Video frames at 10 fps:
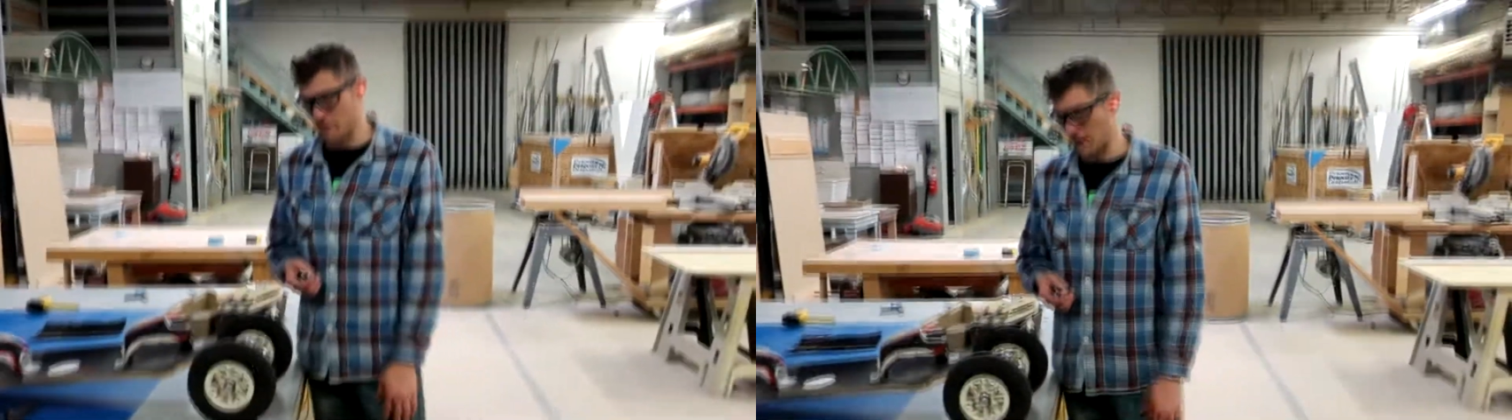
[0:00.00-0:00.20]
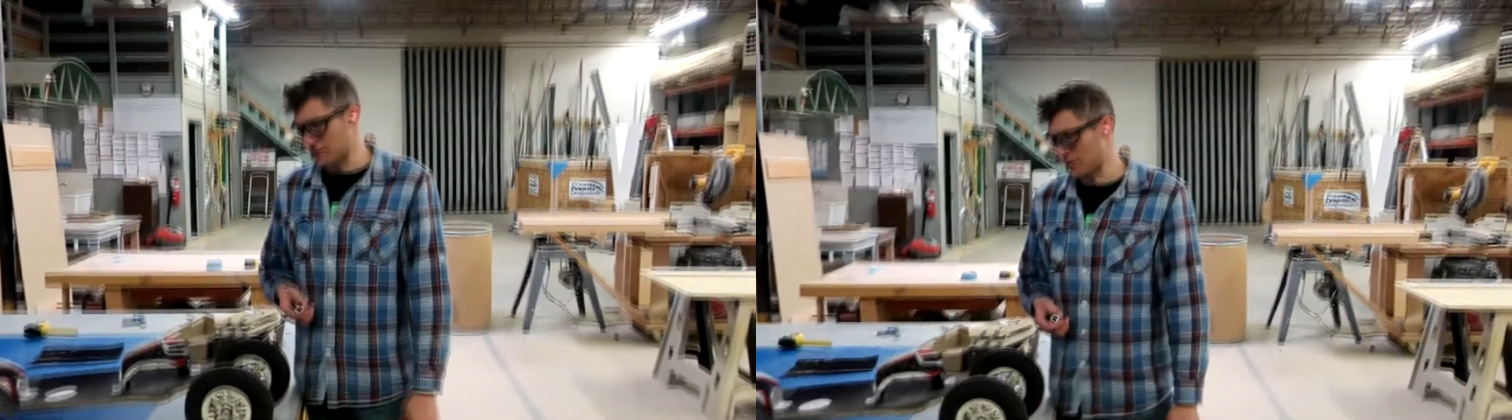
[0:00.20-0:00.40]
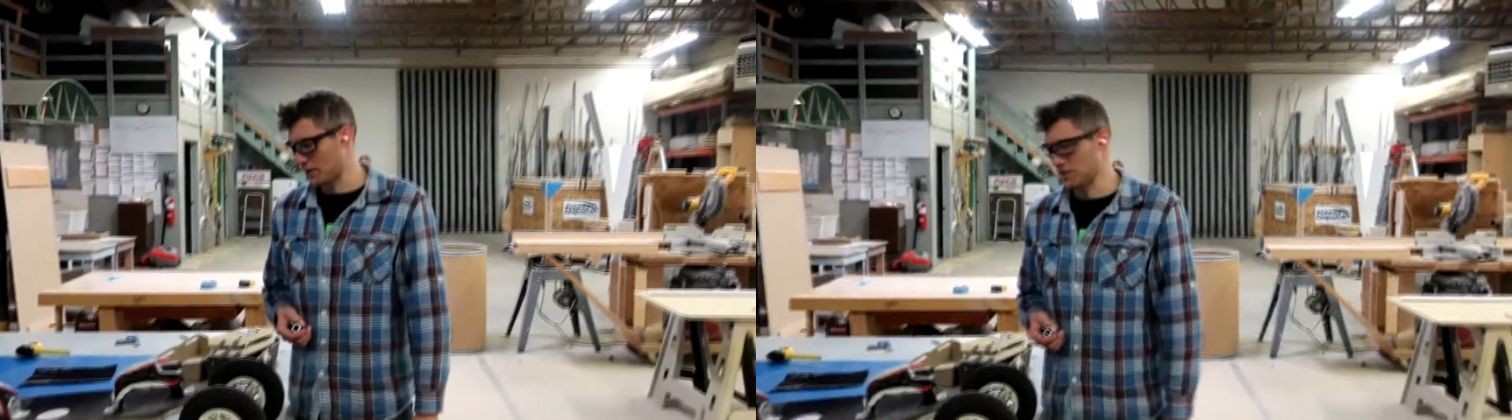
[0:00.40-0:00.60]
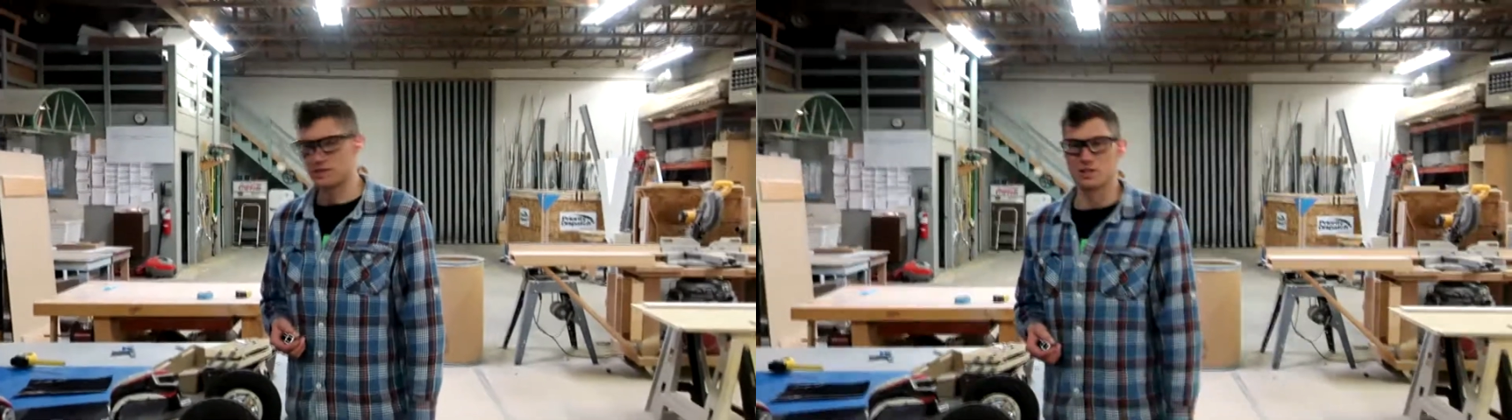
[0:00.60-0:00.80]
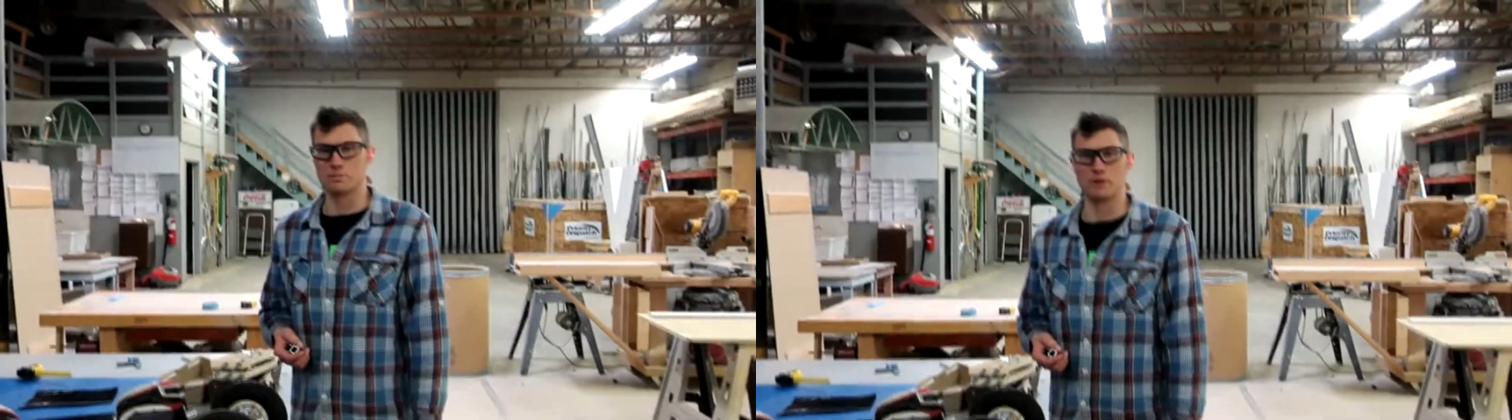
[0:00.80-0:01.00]
making the thing
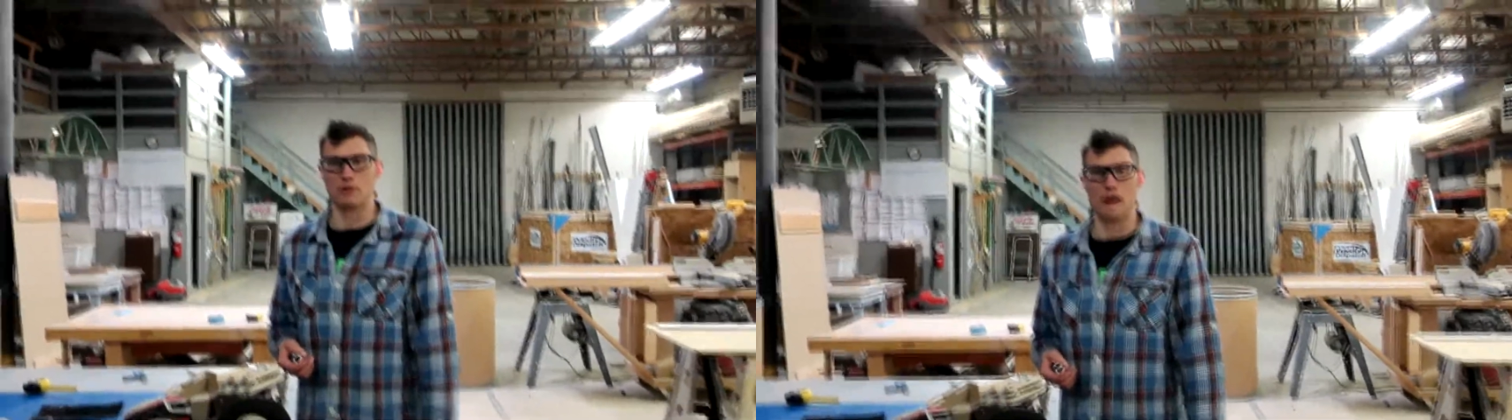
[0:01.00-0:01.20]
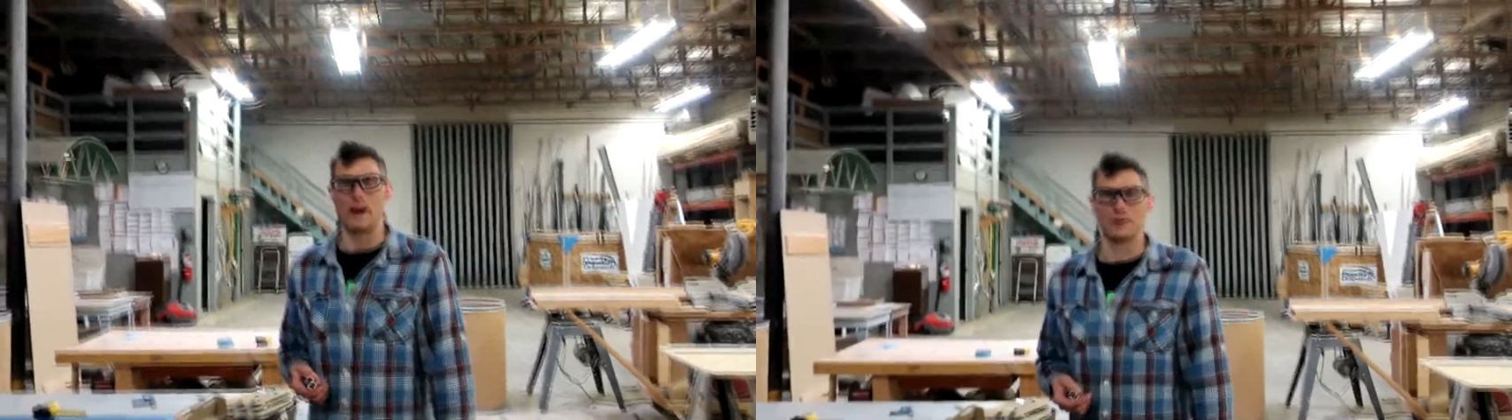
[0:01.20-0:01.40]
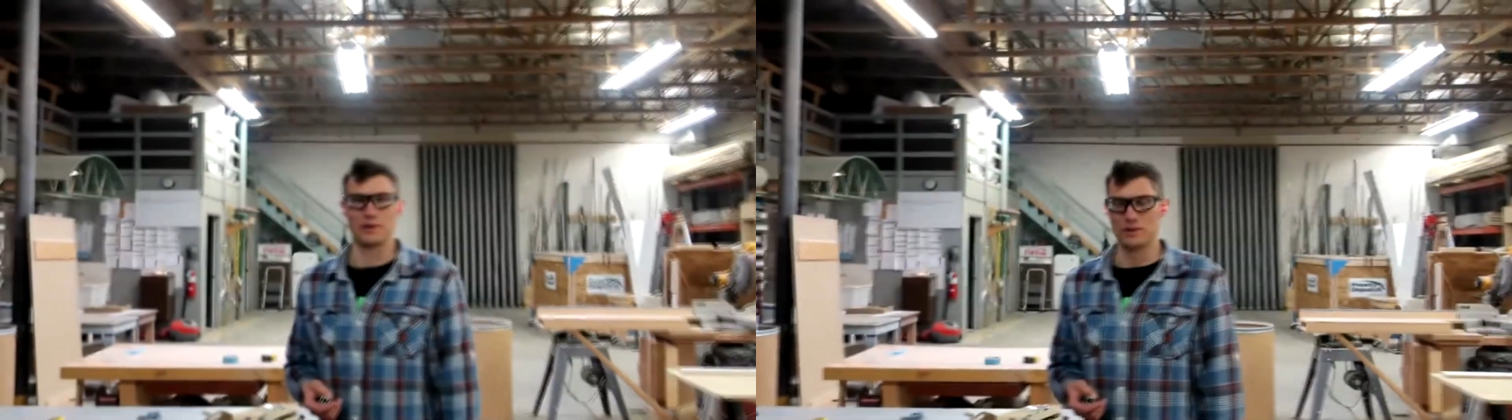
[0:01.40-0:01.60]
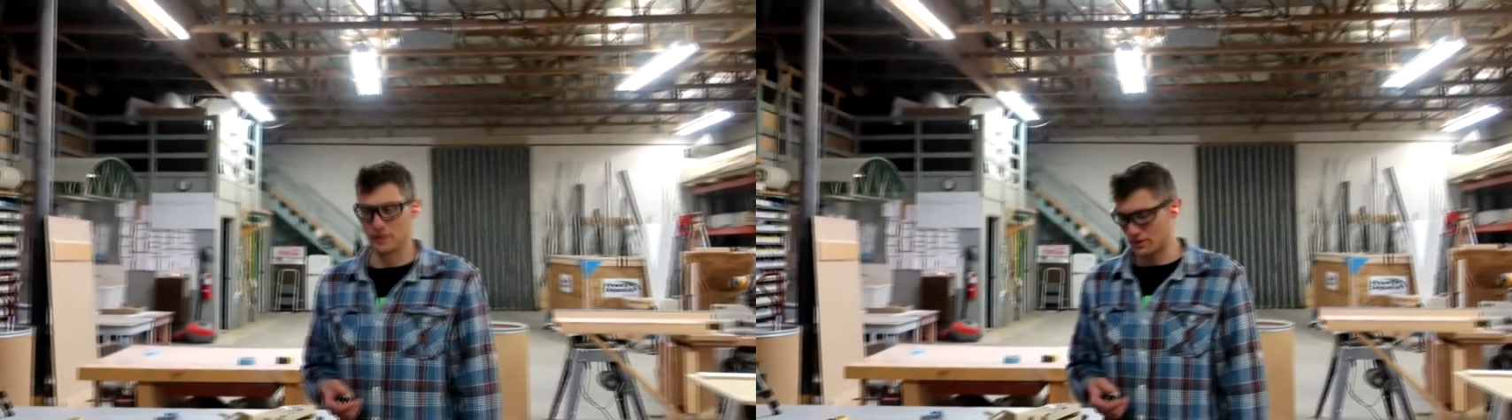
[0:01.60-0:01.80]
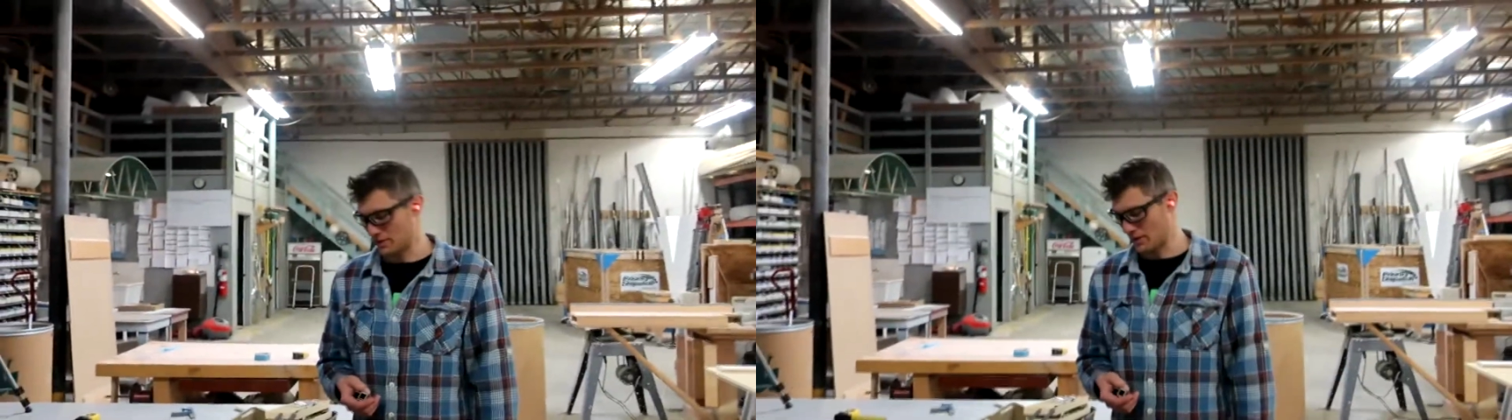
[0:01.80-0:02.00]
spin around
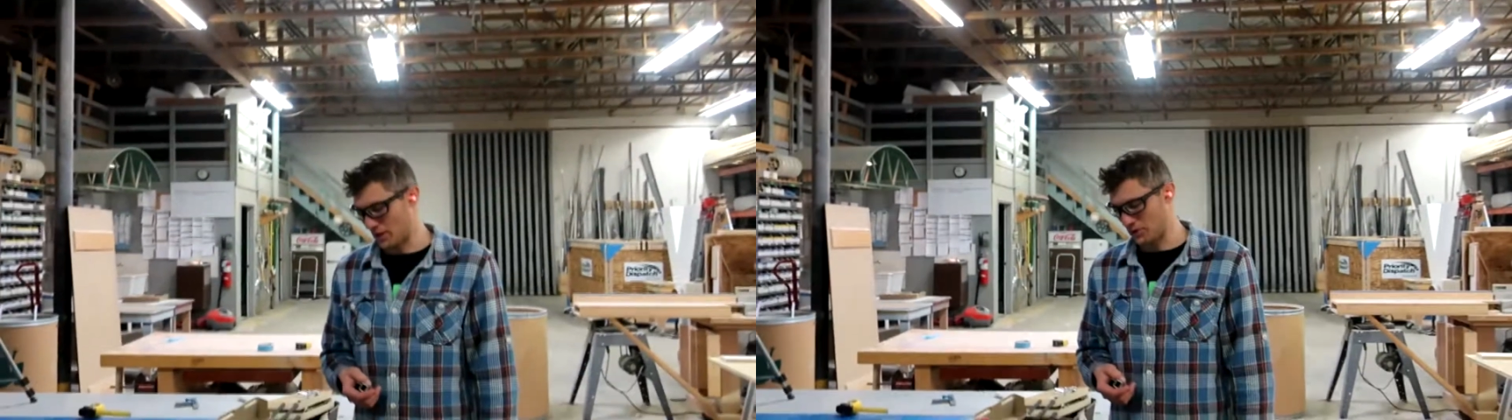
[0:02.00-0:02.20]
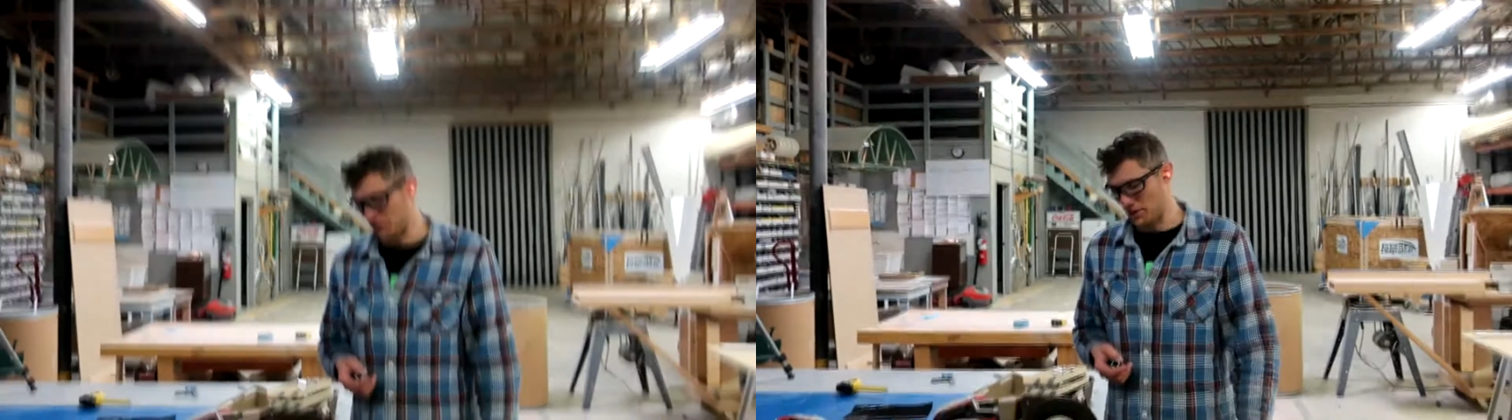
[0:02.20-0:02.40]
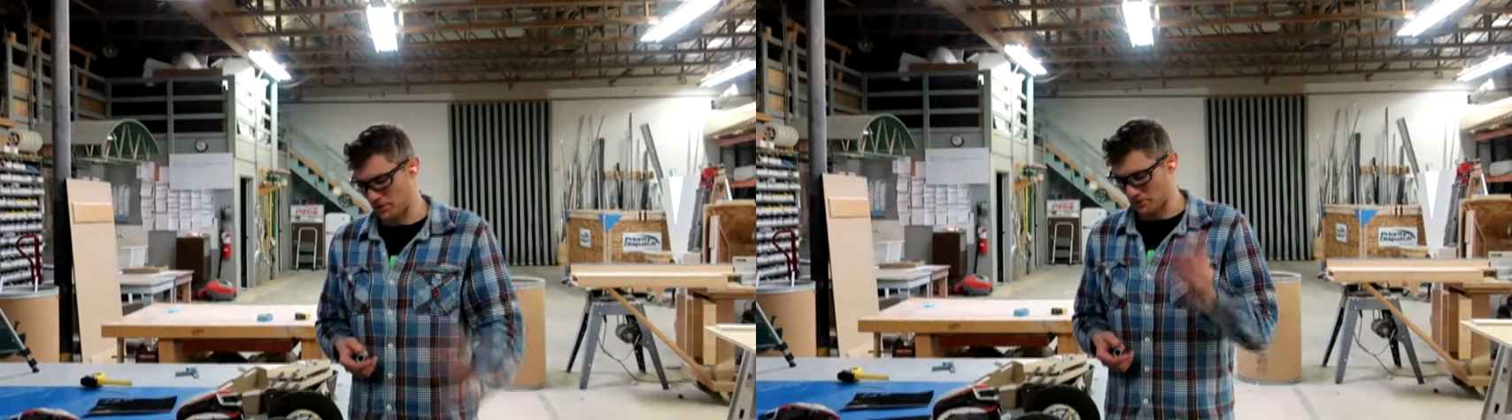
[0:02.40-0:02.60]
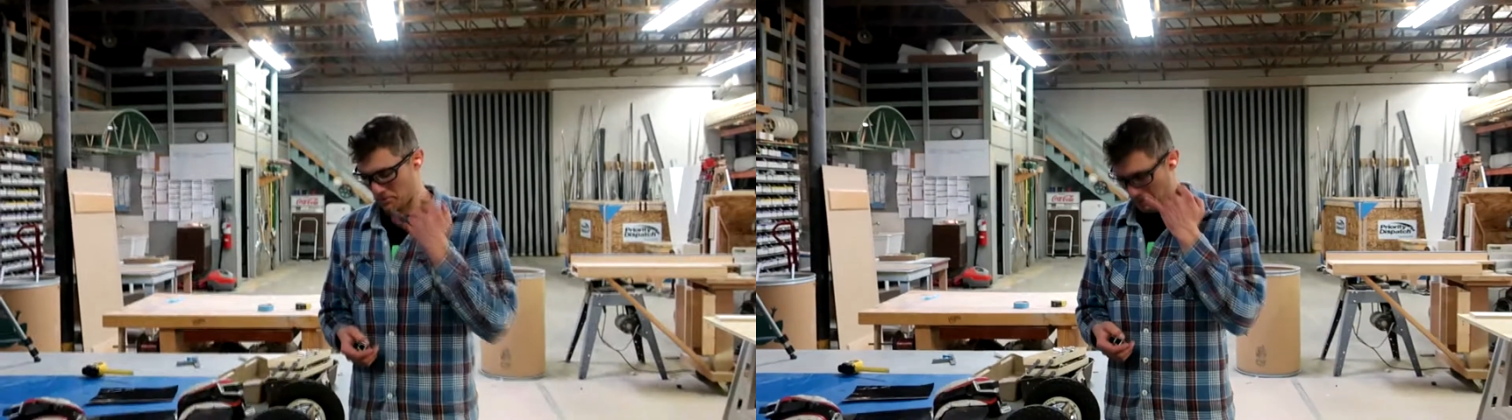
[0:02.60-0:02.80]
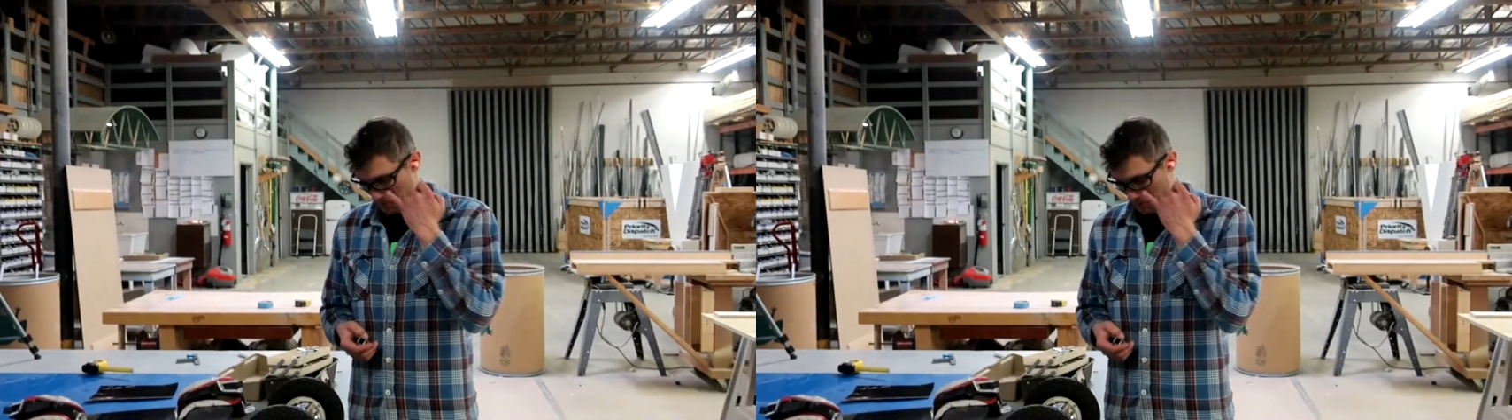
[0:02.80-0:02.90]
underneath them